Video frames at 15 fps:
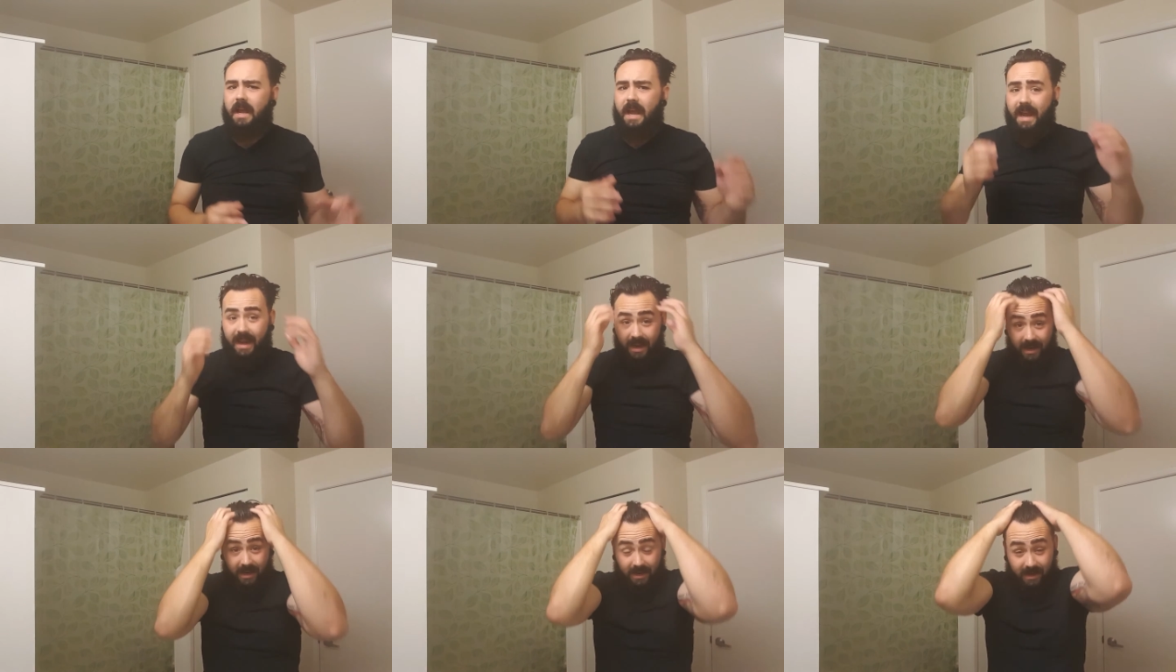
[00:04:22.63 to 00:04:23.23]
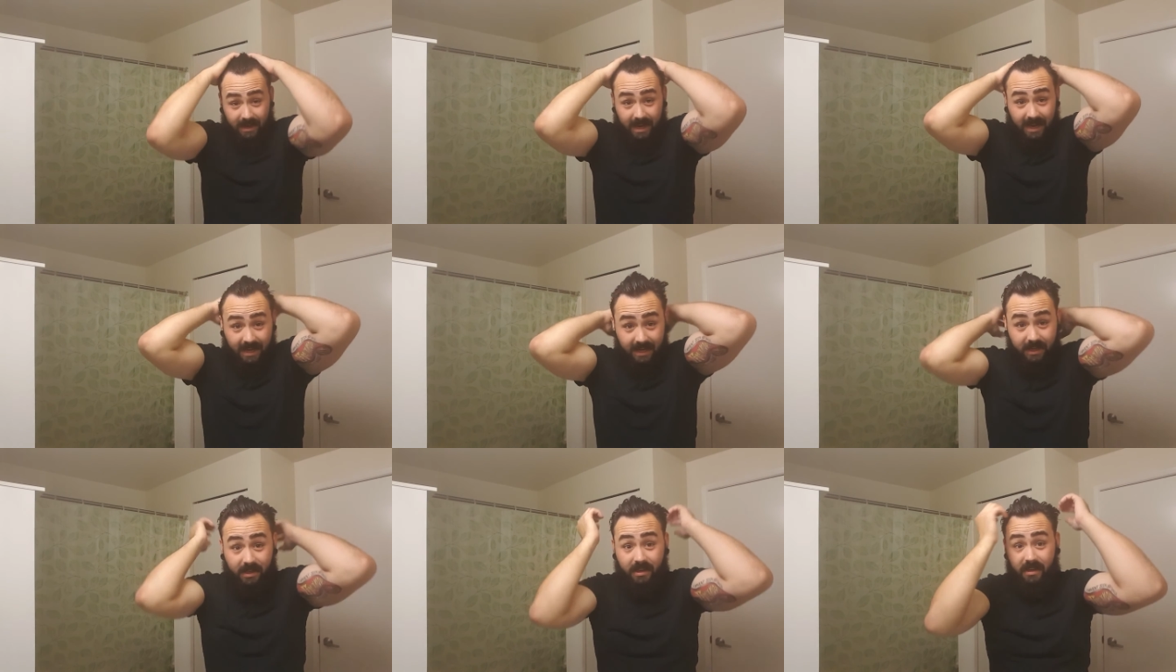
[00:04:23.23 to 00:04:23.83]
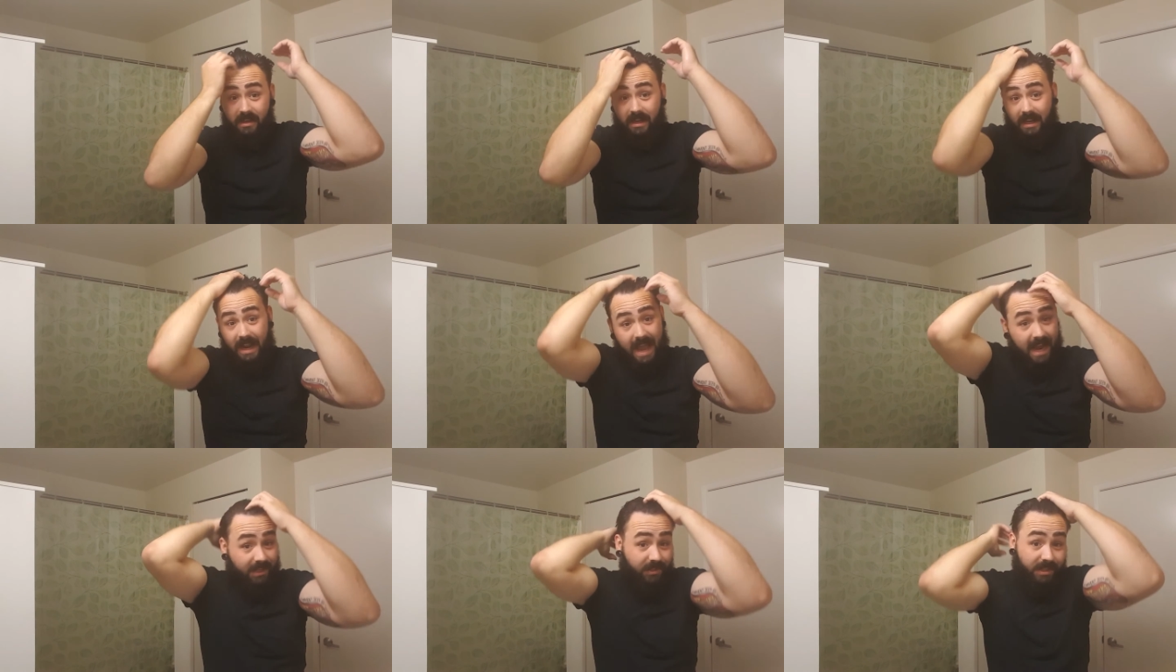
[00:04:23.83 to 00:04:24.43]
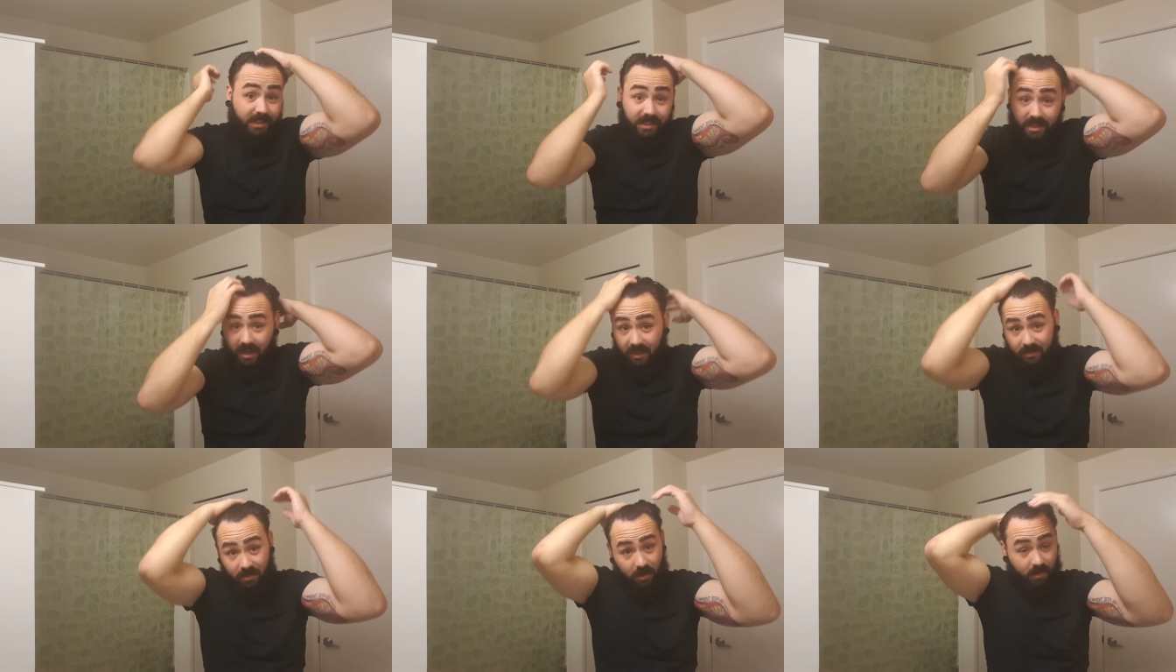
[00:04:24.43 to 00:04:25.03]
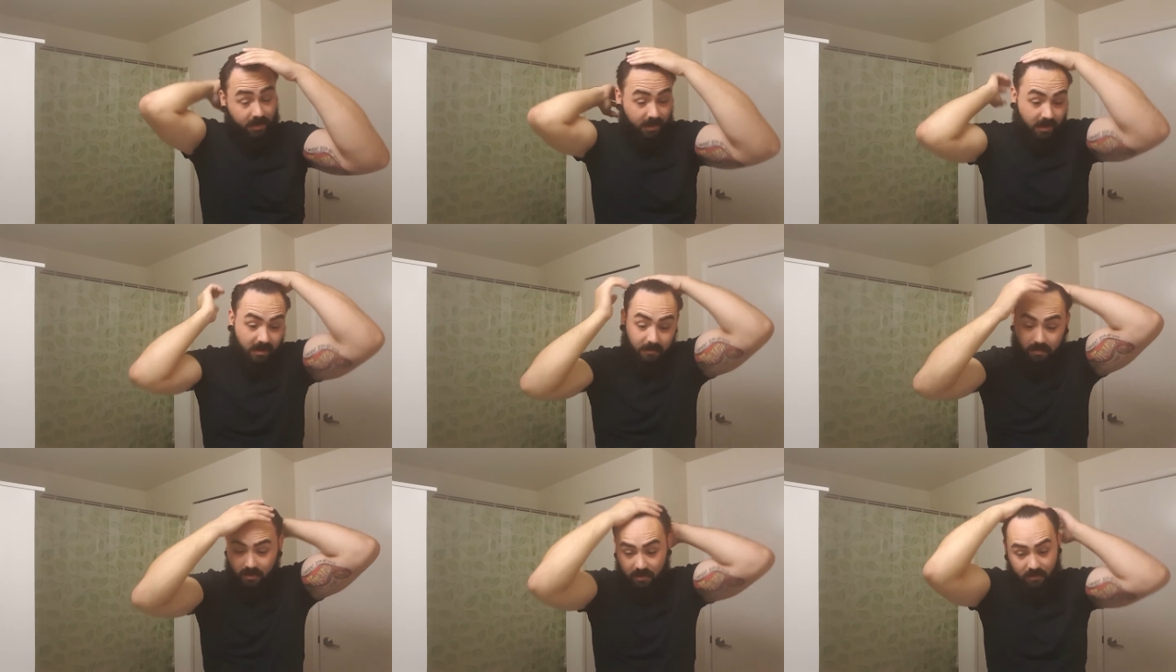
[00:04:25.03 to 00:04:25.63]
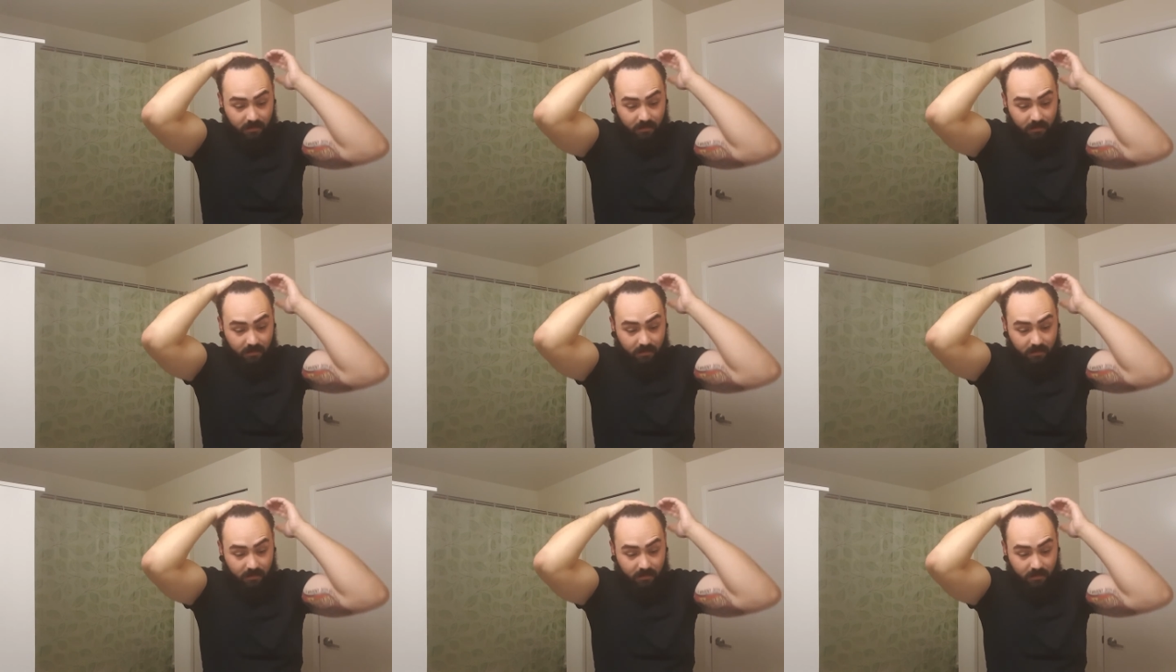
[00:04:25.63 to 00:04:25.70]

and it actually does harden up.